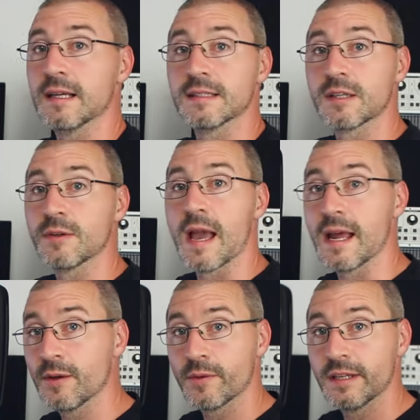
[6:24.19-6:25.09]
So yeah,
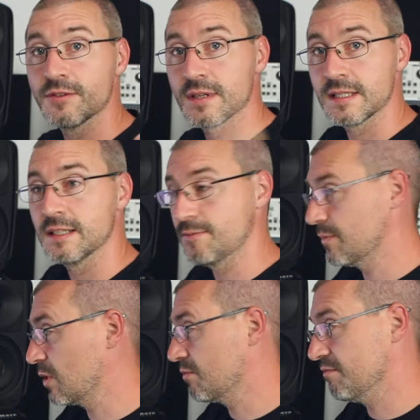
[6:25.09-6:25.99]
anyone interested,
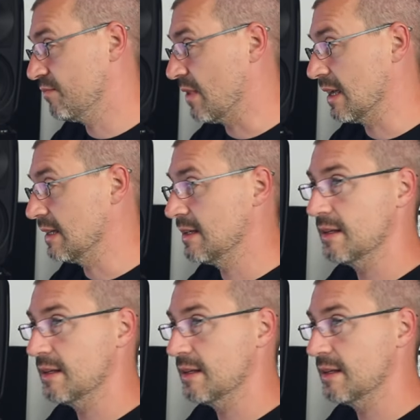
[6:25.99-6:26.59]
I